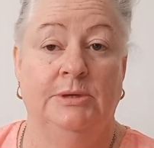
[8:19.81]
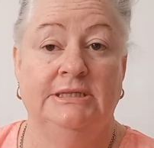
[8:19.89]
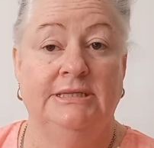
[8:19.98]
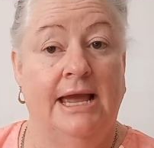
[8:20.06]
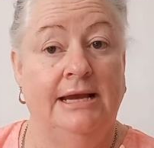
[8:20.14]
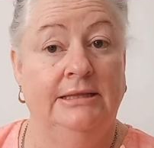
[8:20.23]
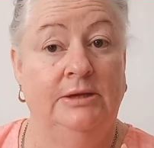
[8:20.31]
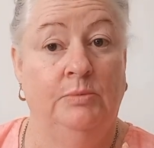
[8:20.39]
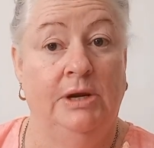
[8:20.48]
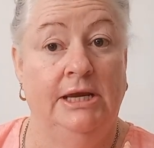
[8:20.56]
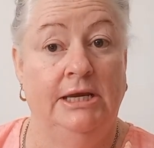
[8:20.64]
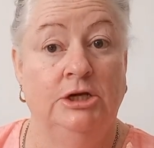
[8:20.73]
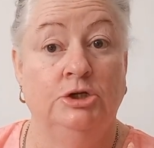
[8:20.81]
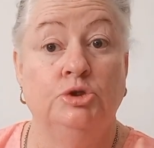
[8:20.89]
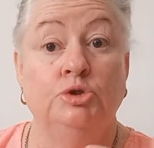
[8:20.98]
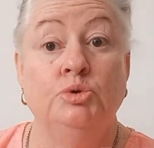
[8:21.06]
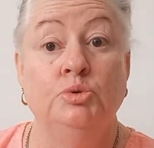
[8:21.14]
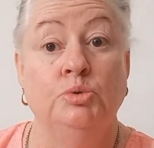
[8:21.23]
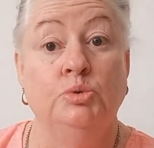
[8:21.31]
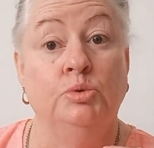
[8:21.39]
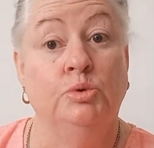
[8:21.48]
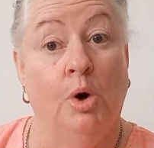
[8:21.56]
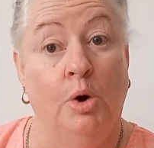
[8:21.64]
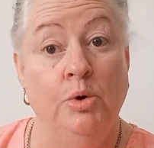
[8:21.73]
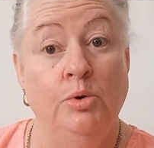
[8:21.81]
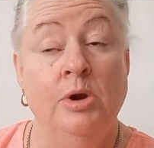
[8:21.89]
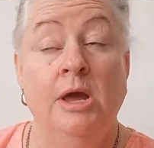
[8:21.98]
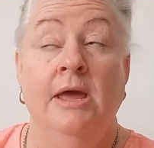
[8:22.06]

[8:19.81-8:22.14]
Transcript: exactly where to go,